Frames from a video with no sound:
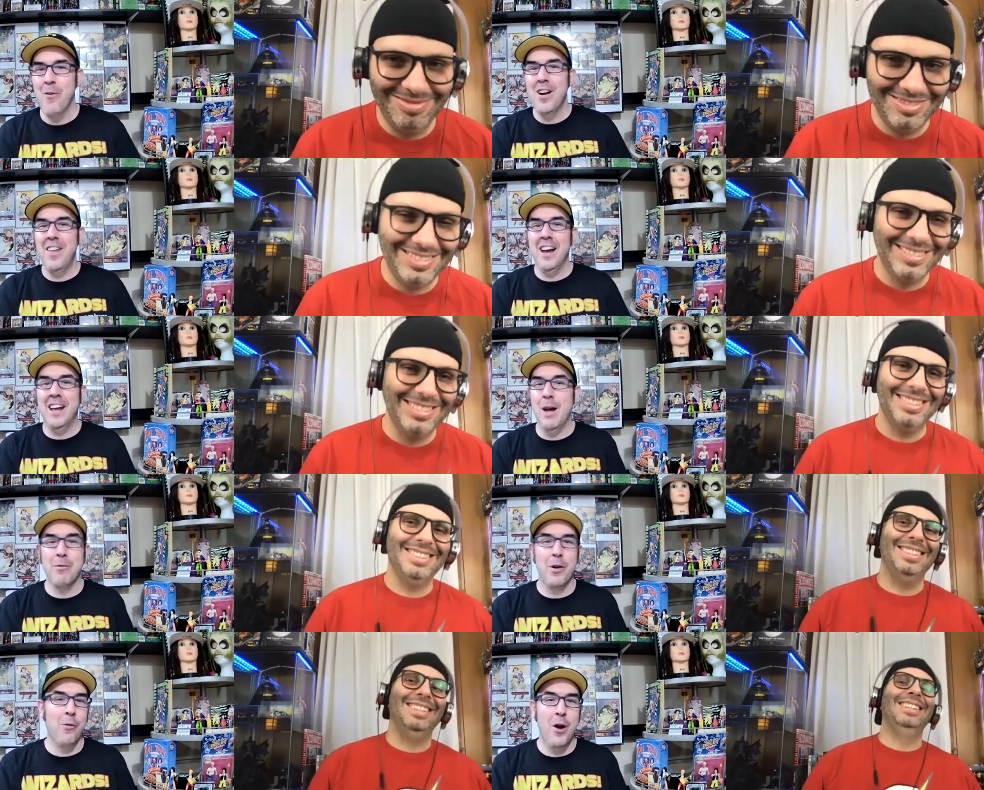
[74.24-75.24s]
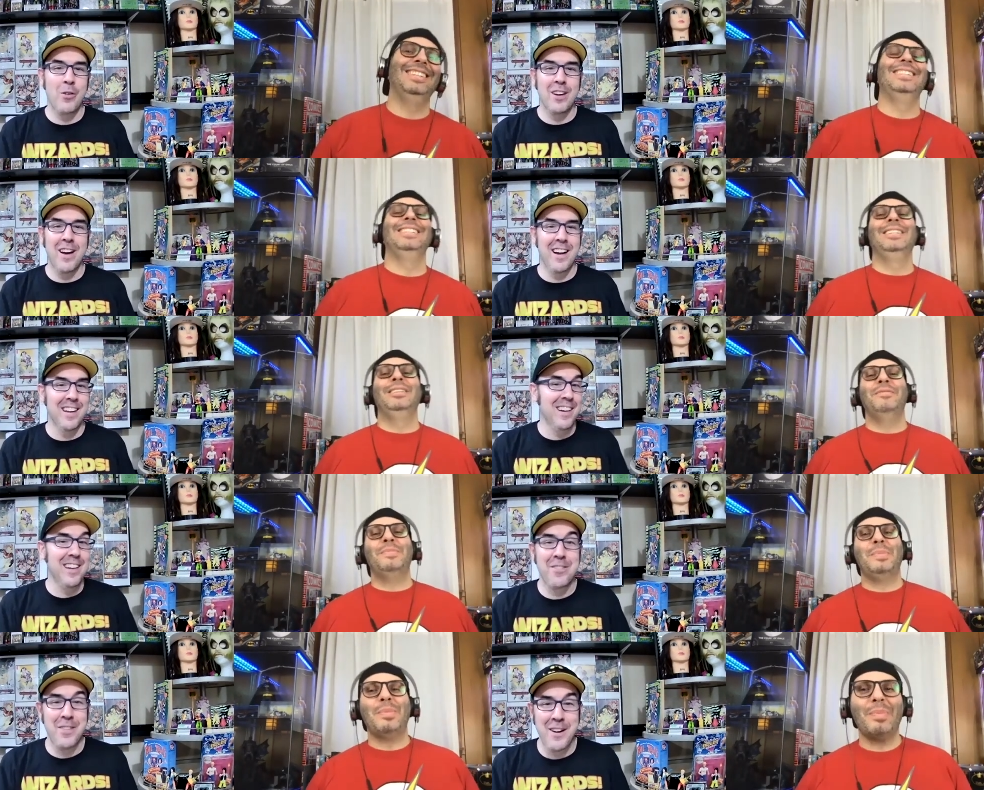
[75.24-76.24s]
Speaker 1: where that came from, where we got it,
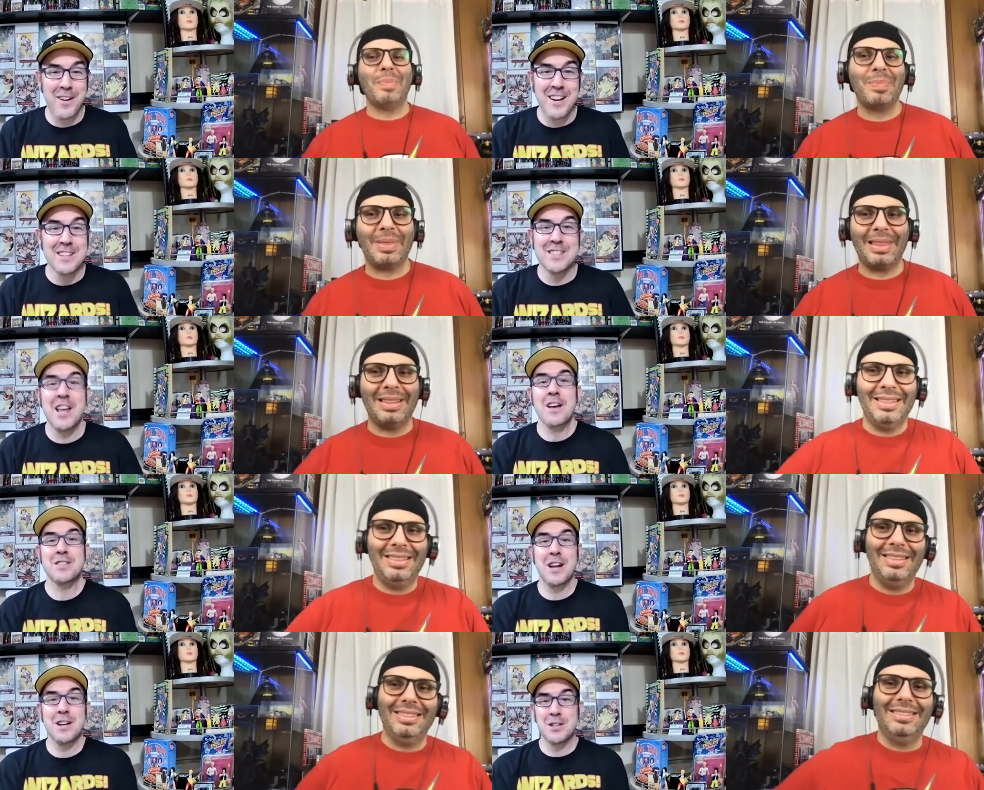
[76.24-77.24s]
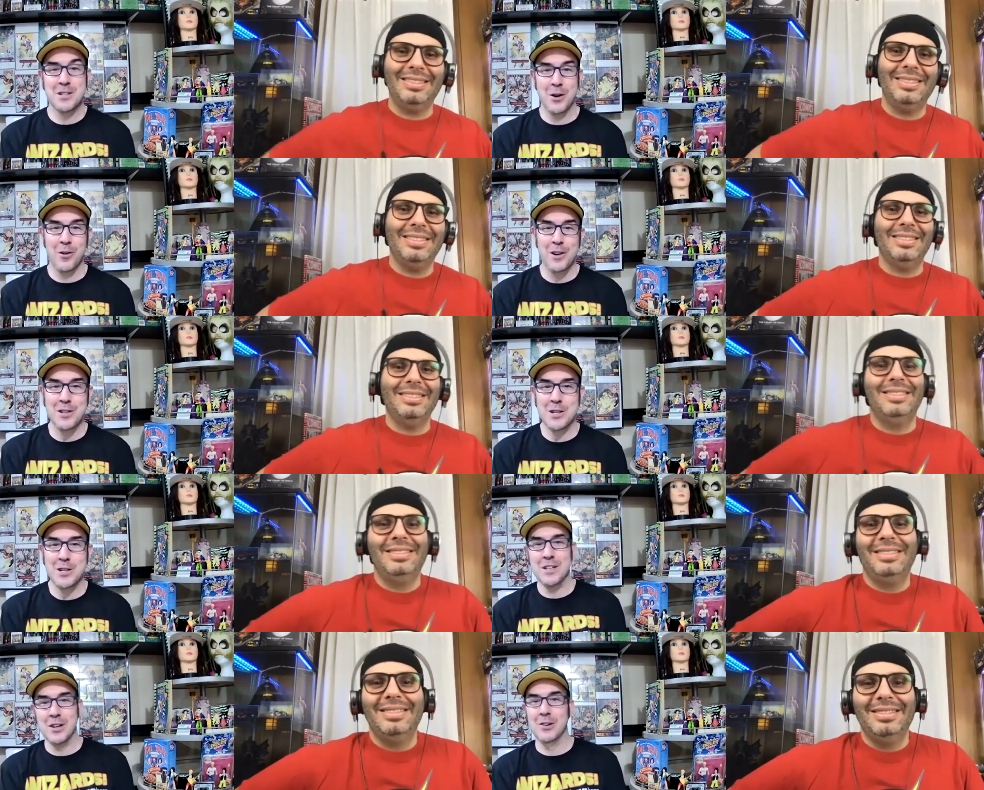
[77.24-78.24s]
if there is such a story to be
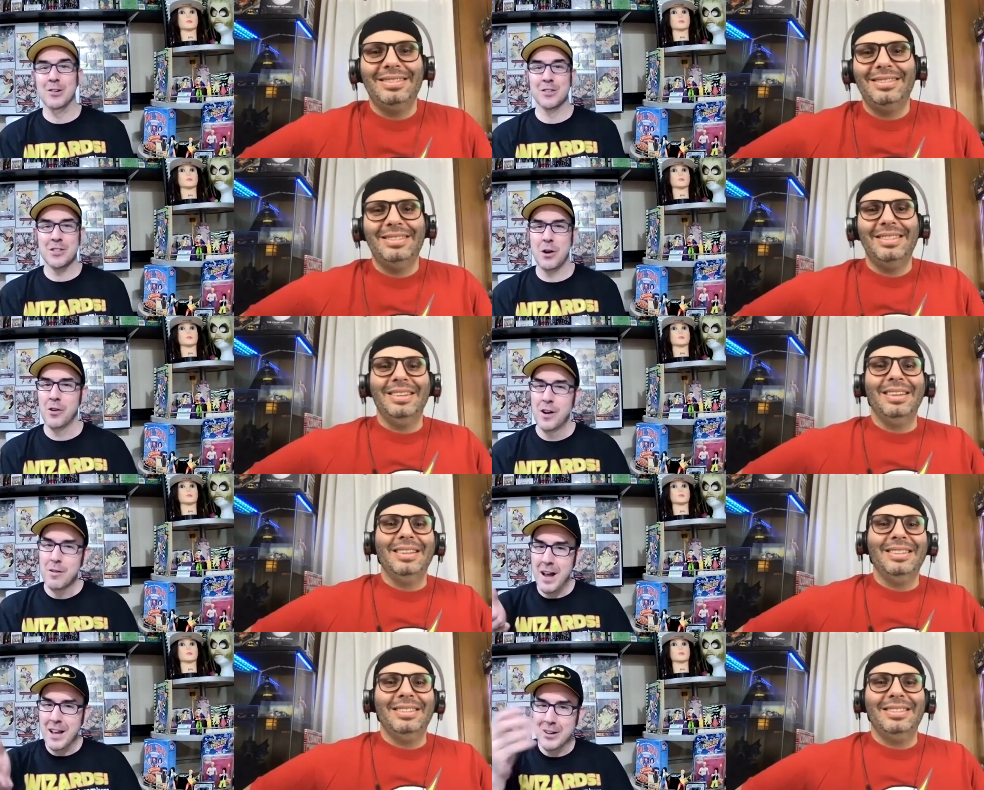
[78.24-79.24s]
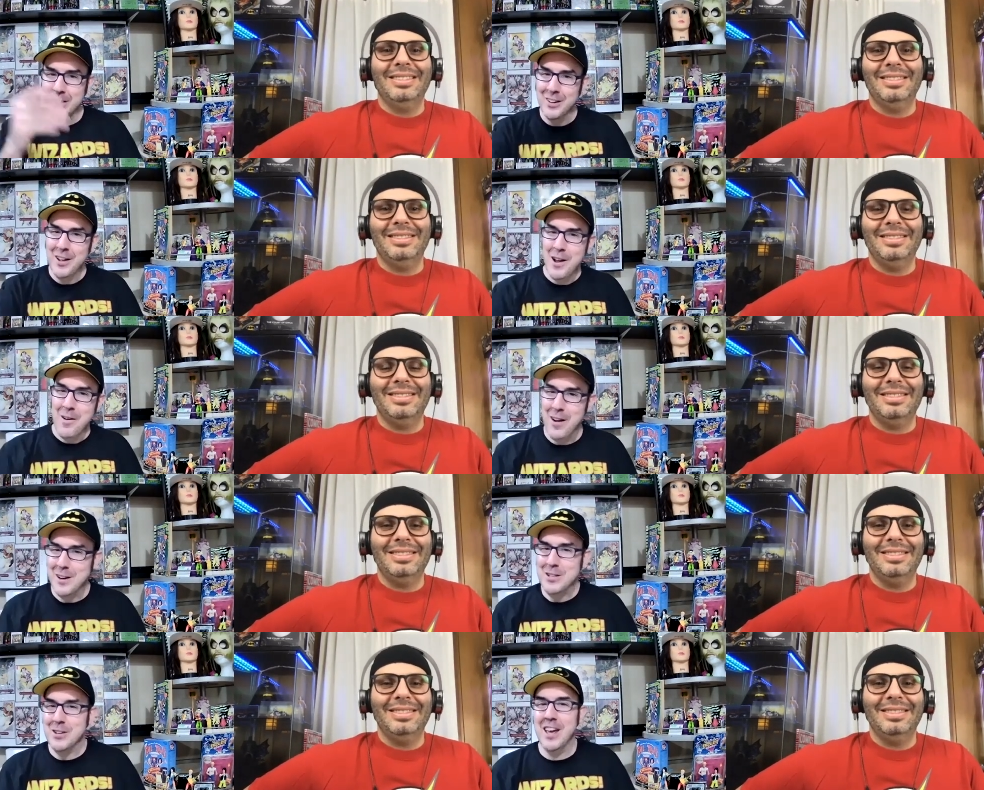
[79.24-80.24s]
told. So, Michael, why
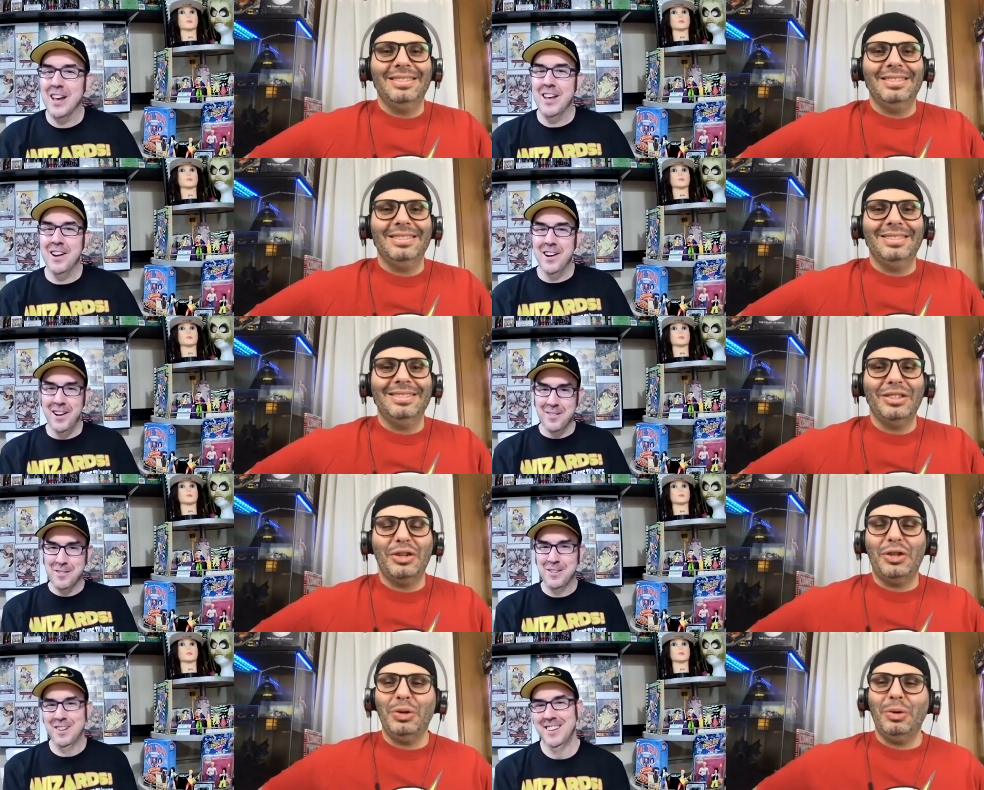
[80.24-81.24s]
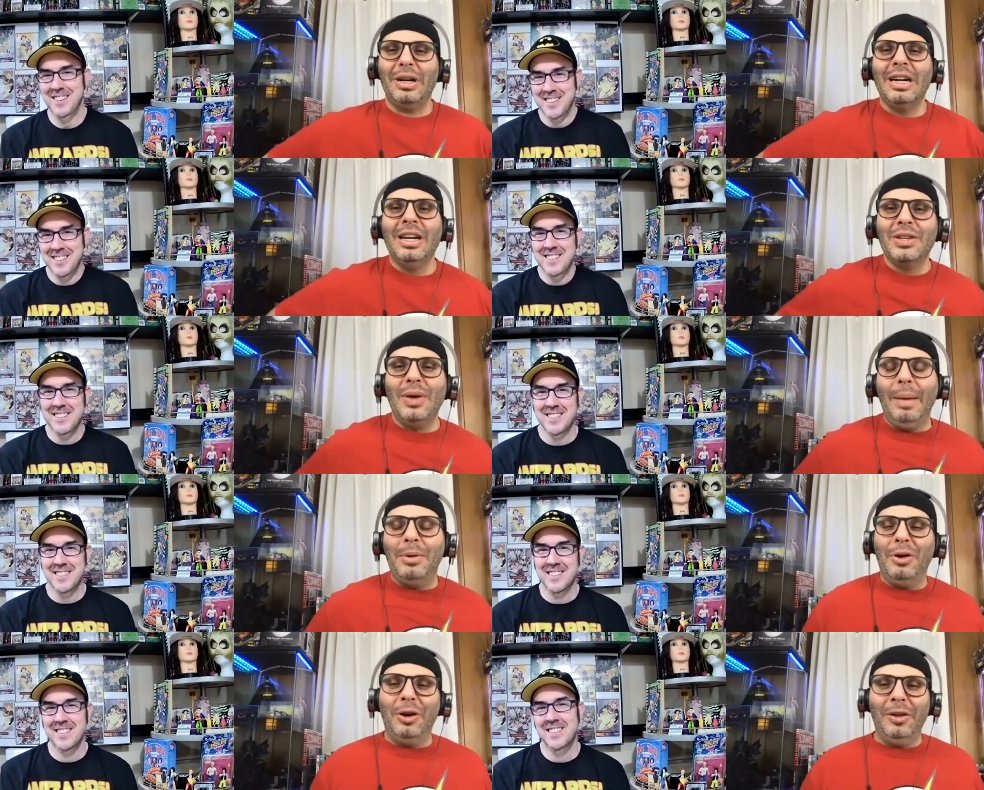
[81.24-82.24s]
don't
Speaker 2: you kick it off? Sure. So I'm
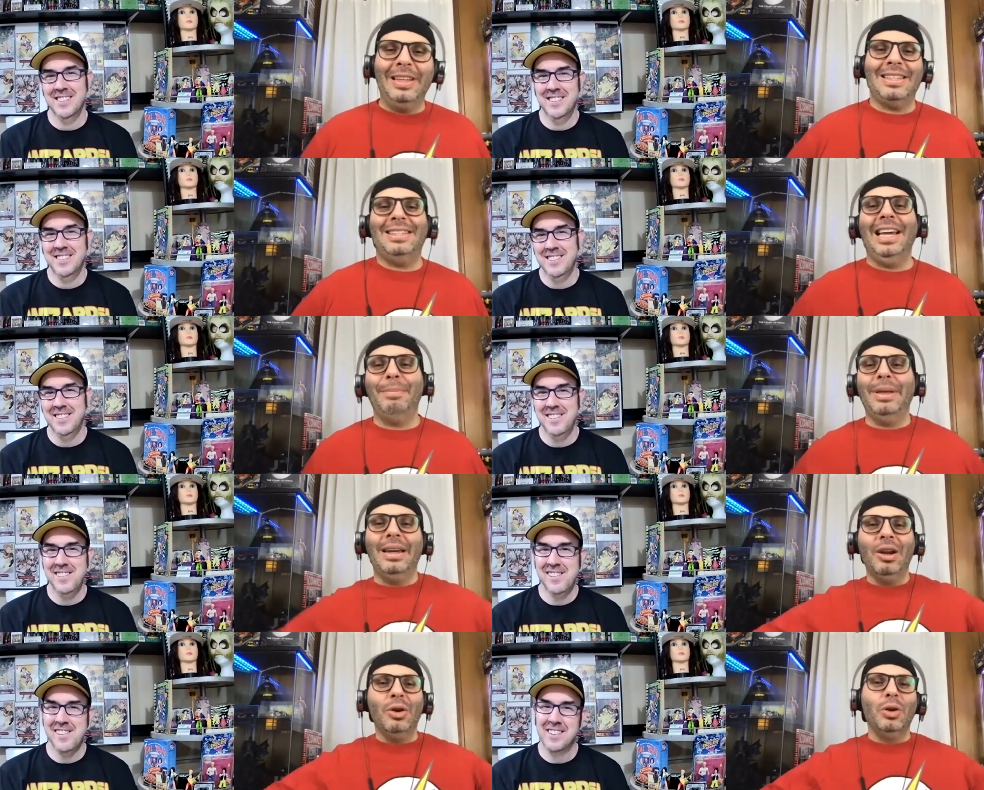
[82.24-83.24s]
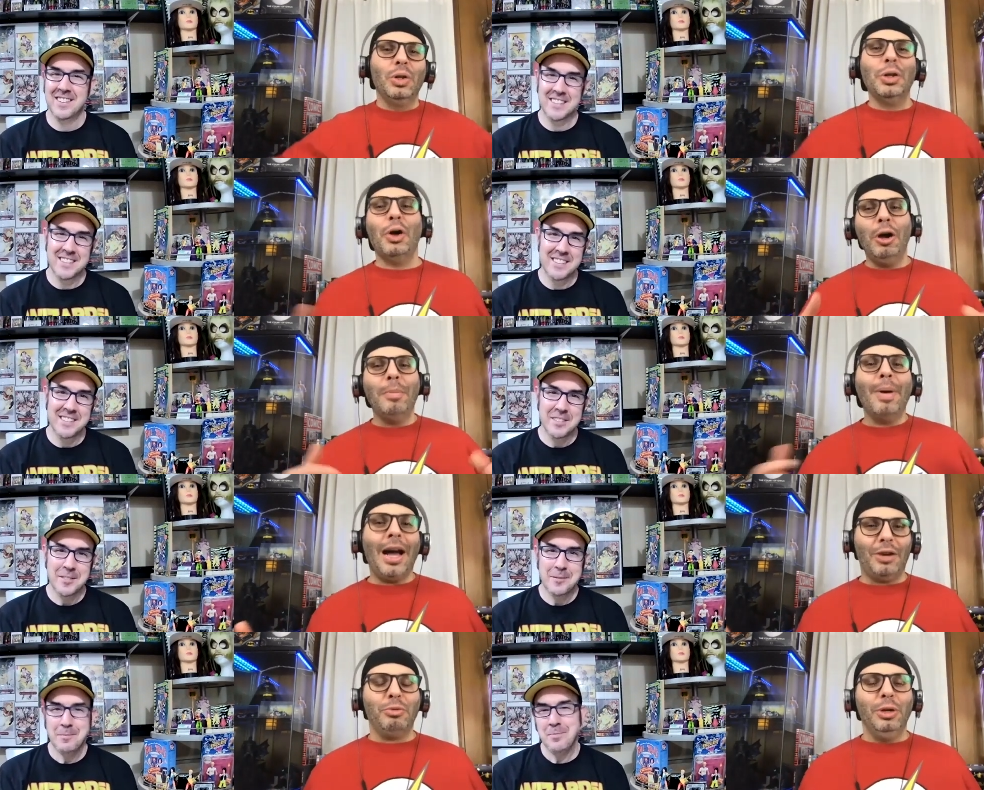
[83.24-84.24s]
calling this segment Long
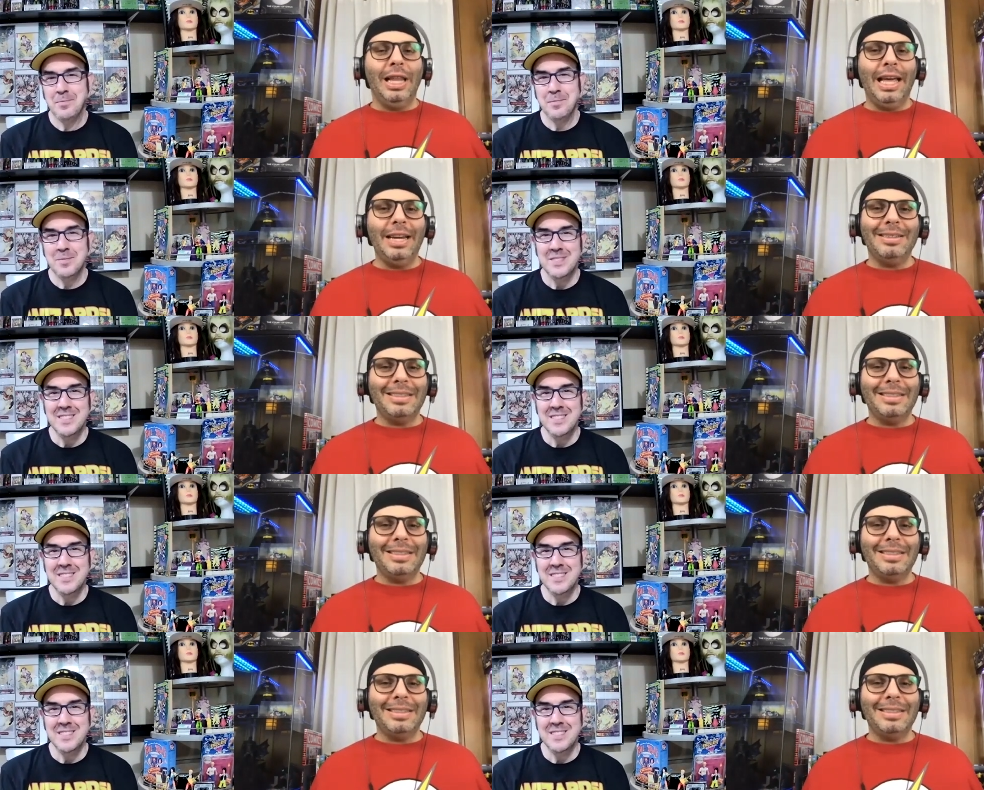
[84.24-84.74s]
Box Roulette.